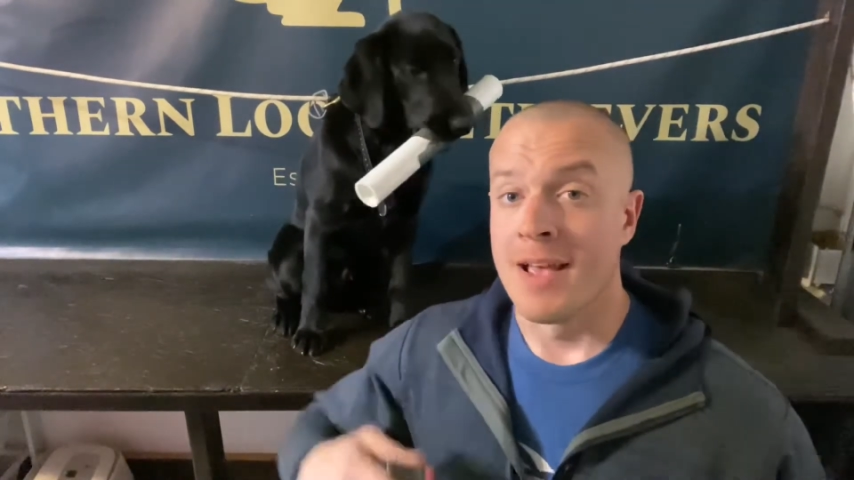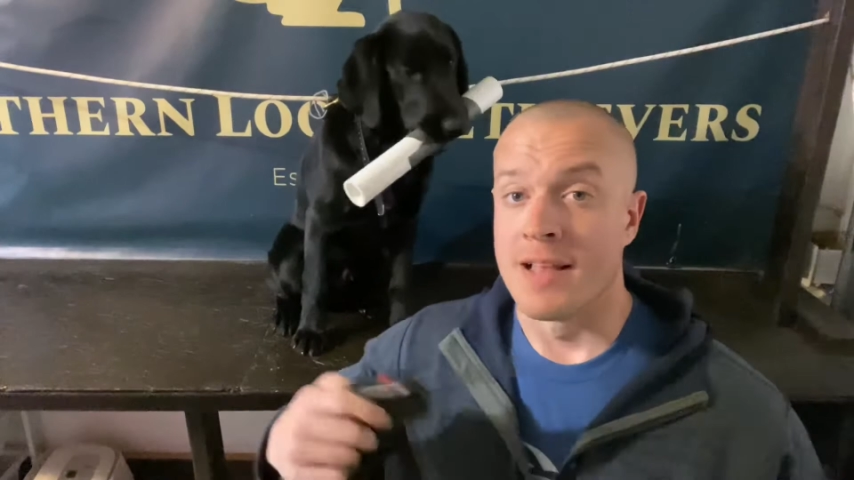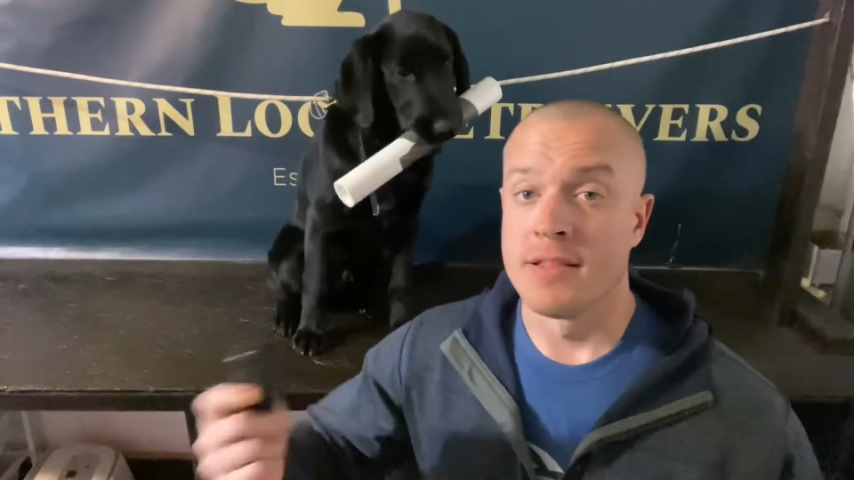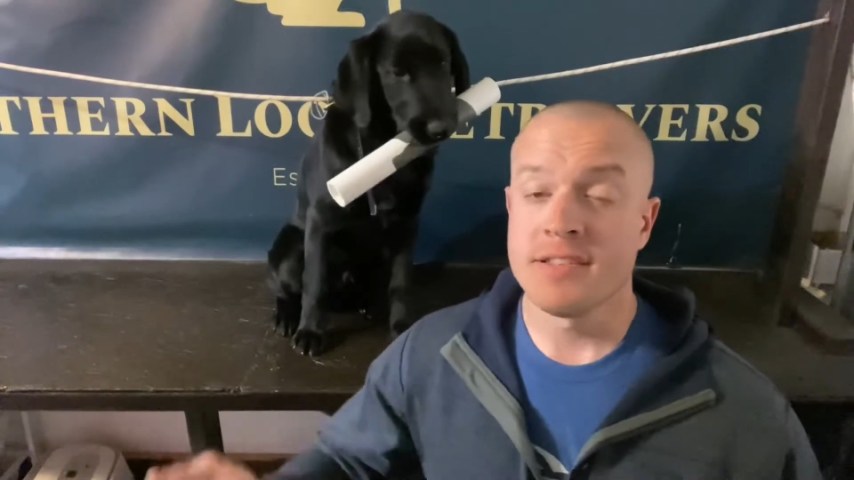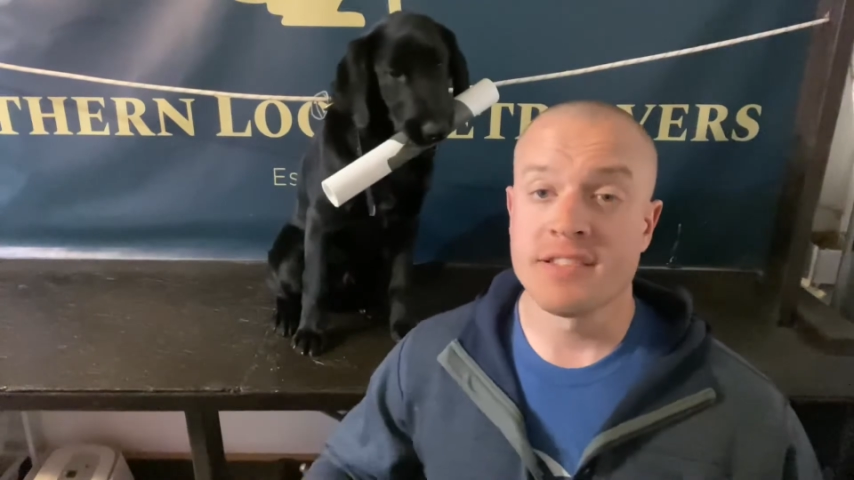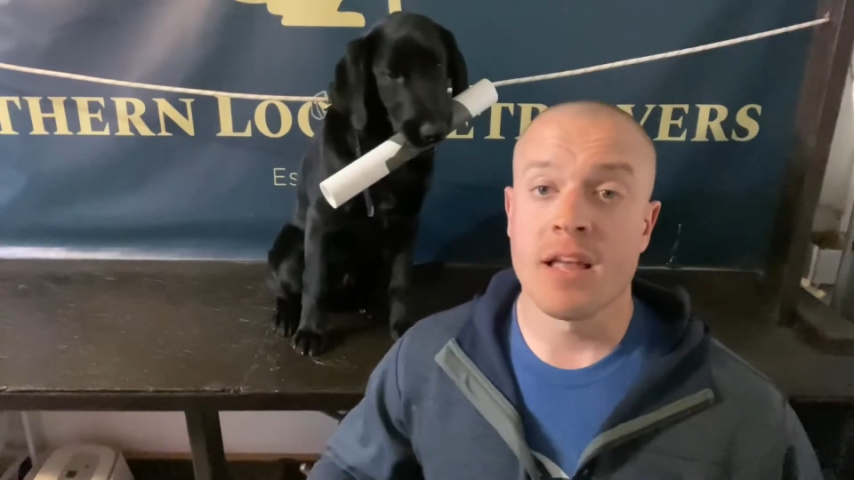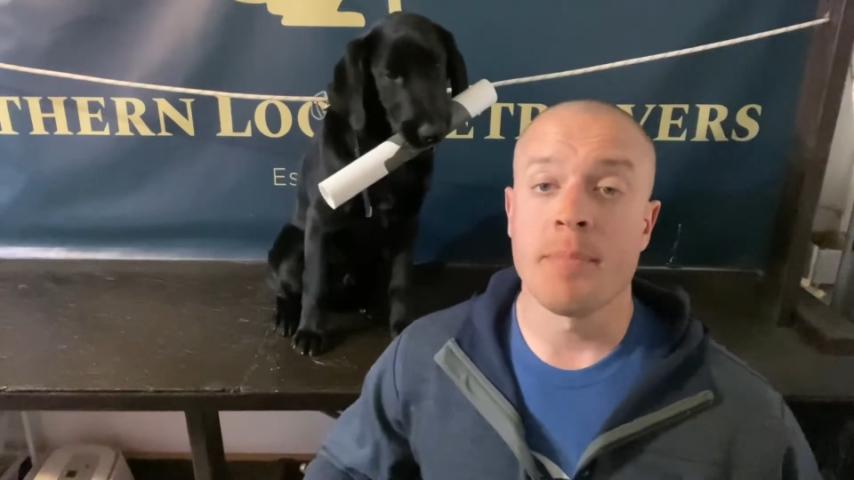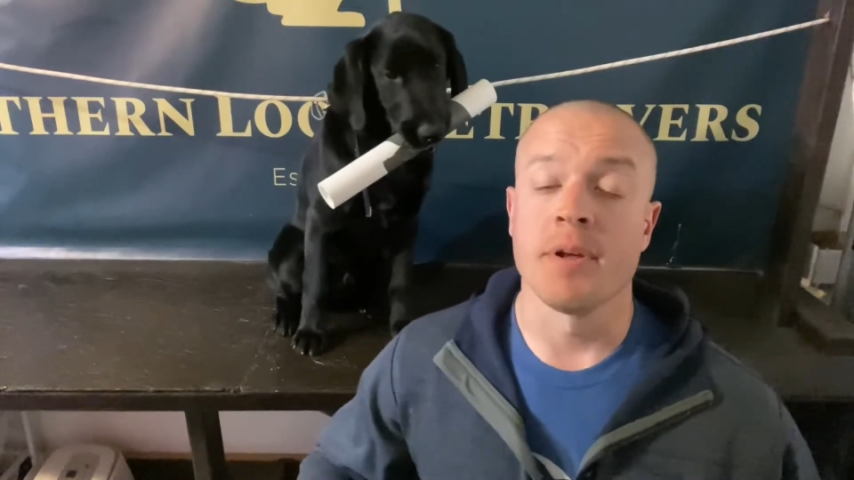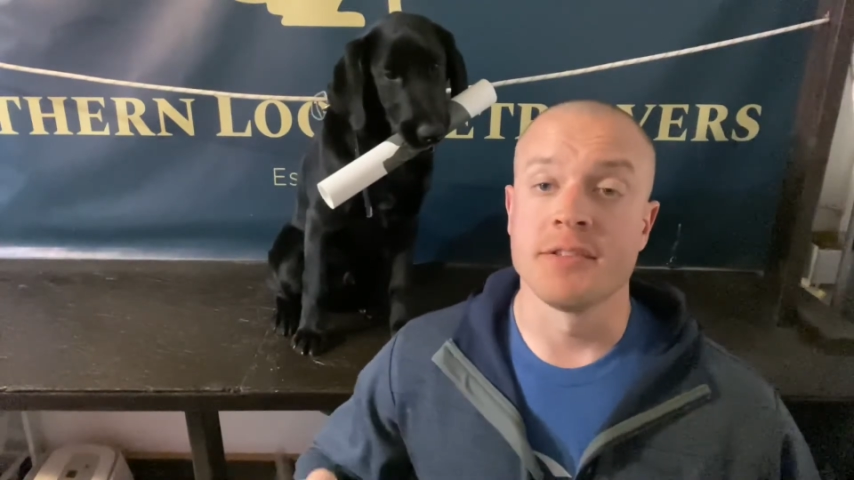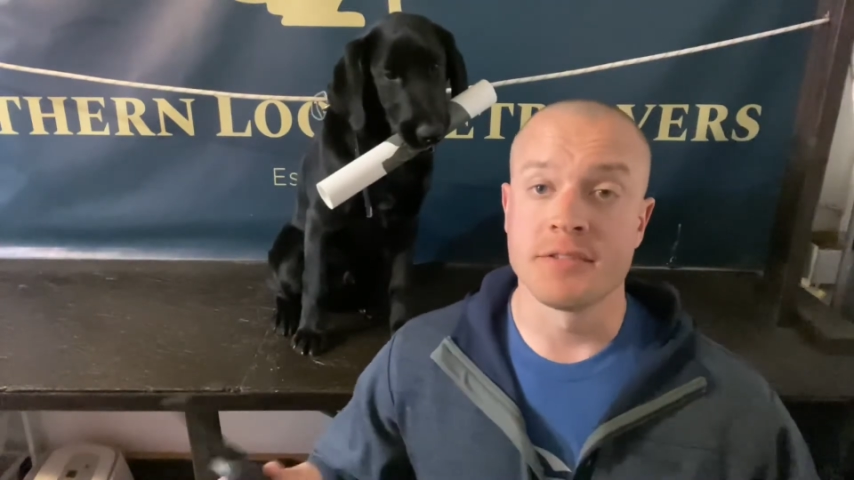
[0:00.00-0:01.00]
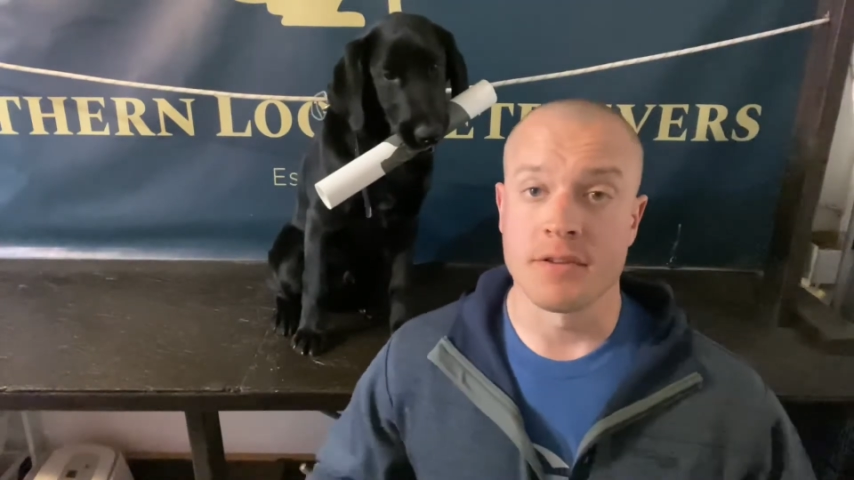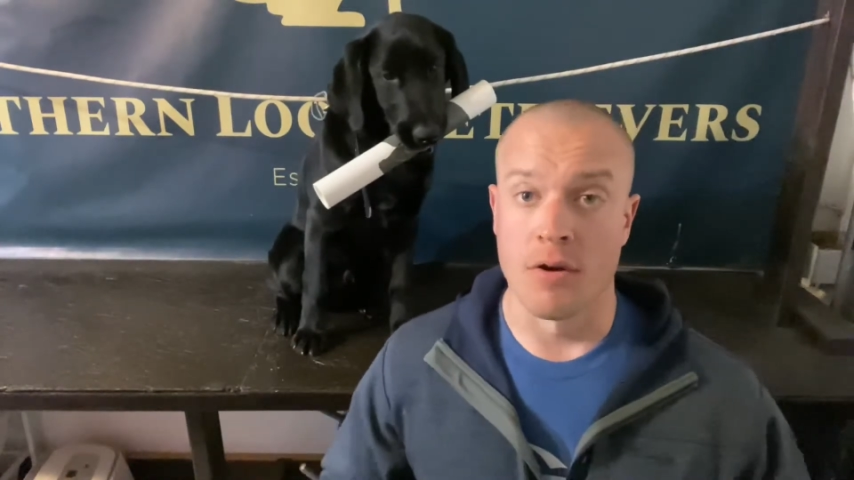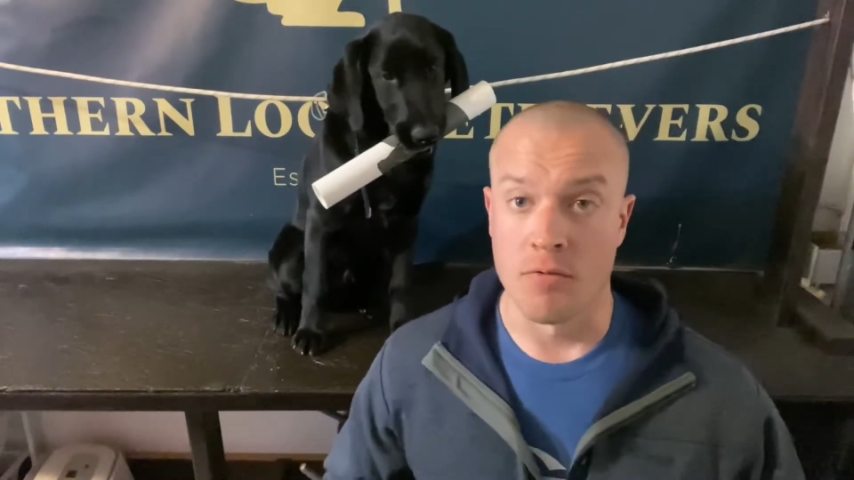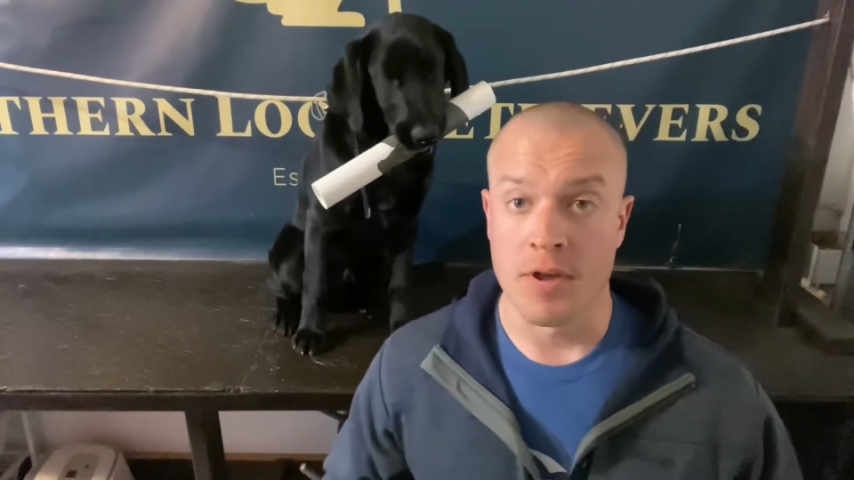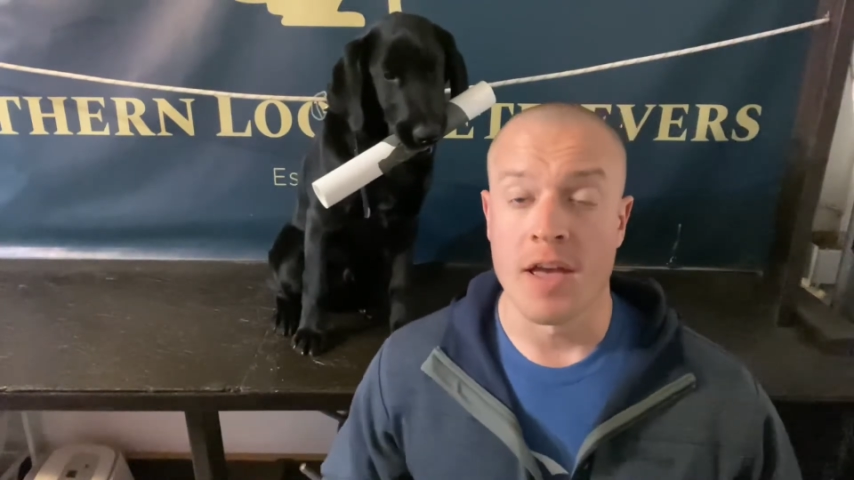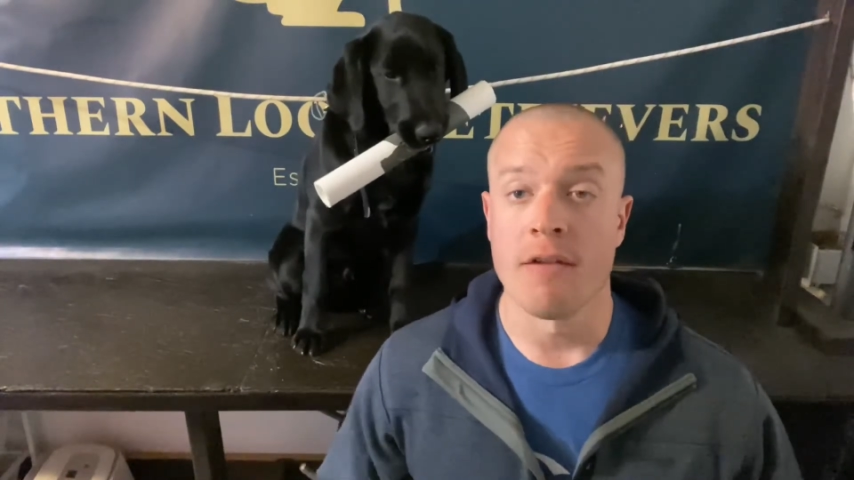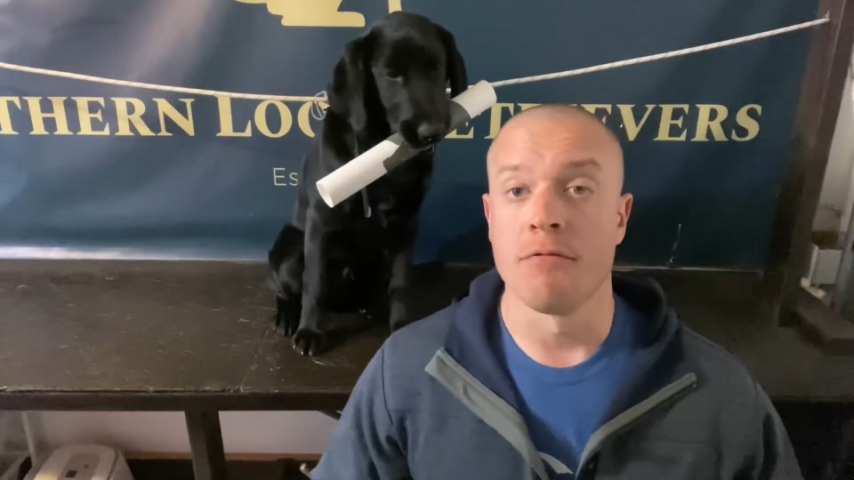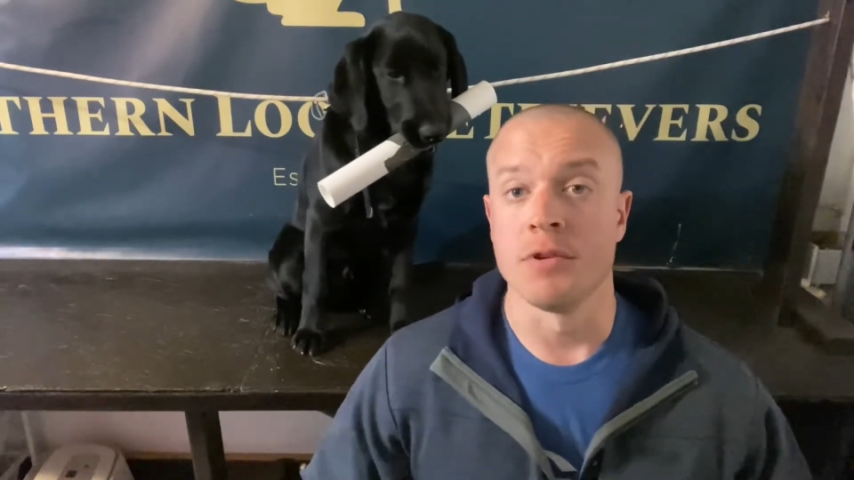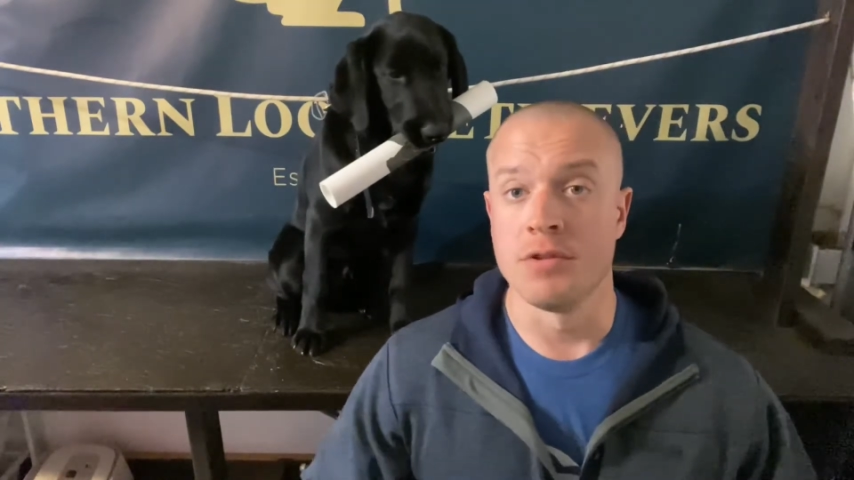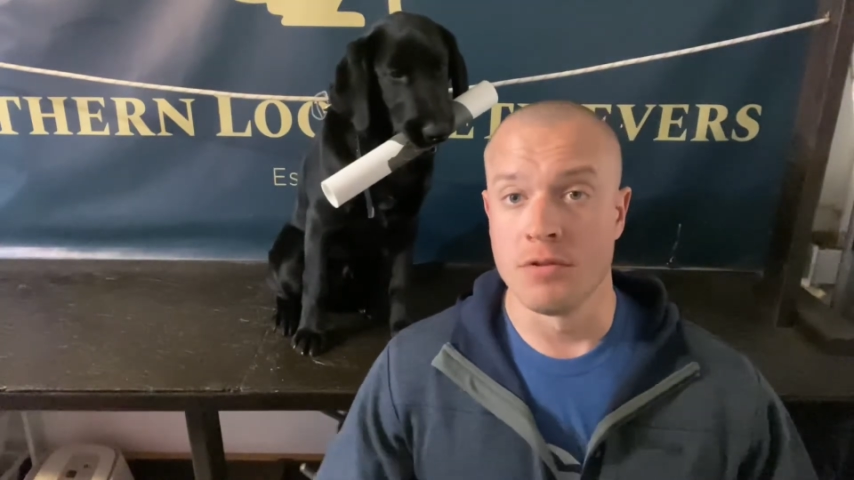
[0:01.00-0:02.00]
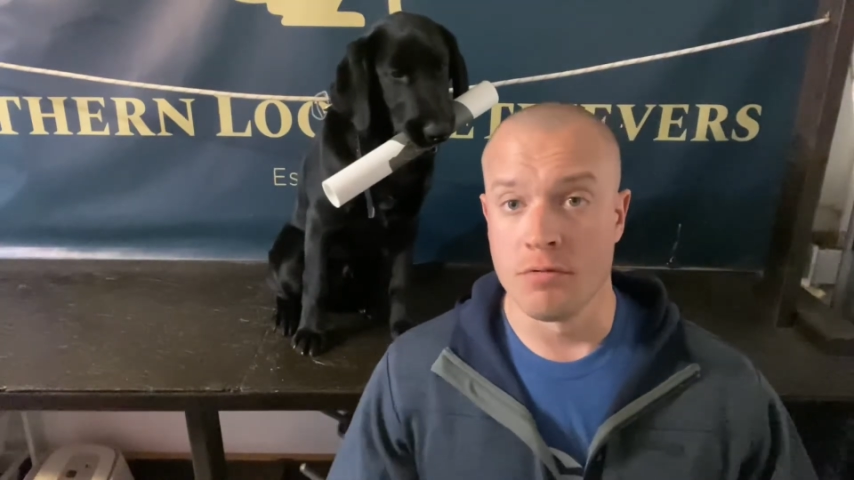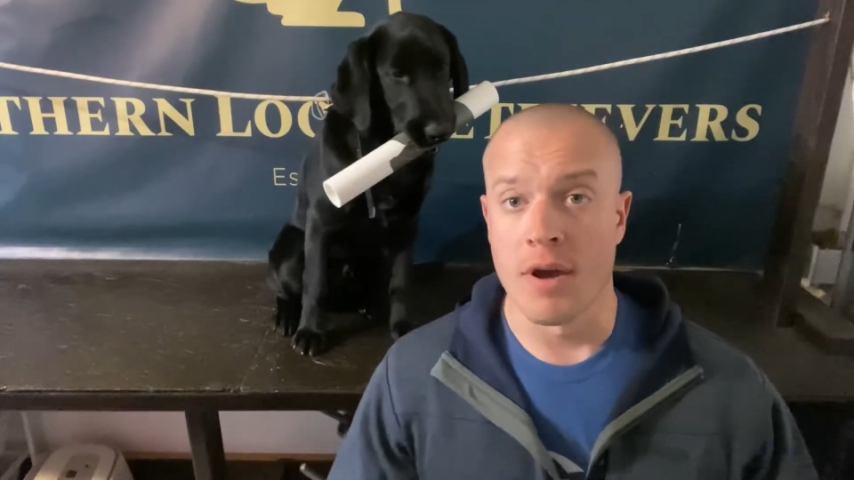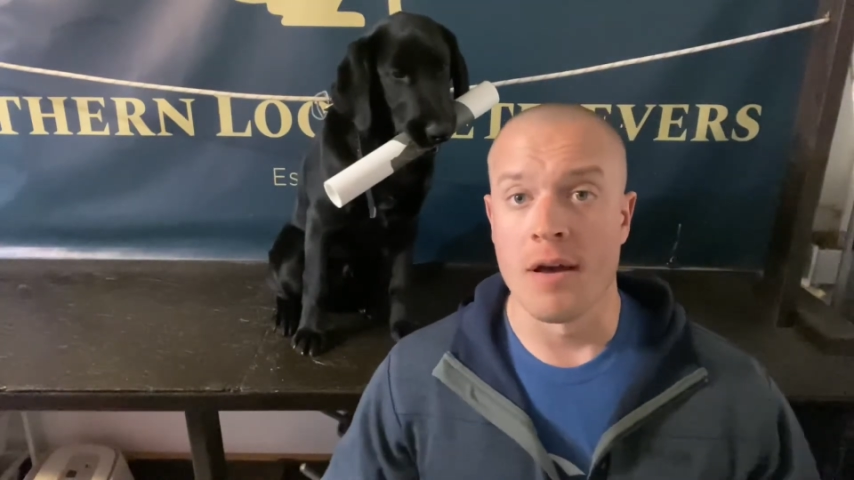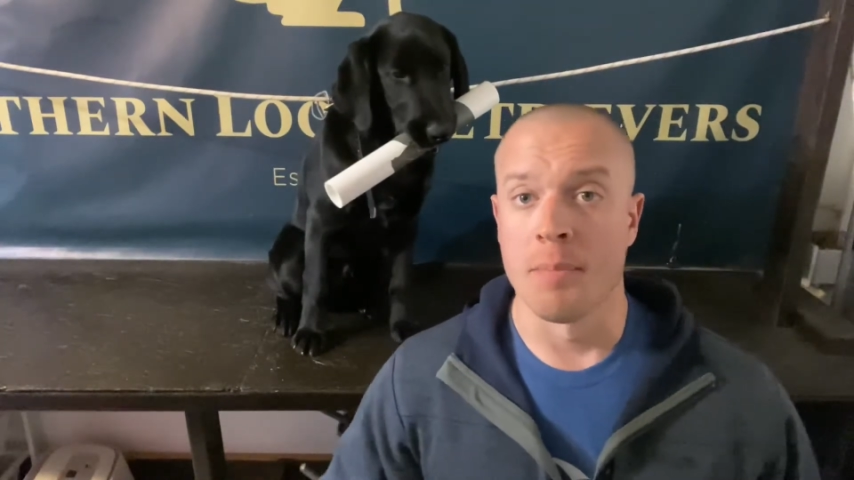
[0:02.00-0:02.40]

In this step, it's okay if we do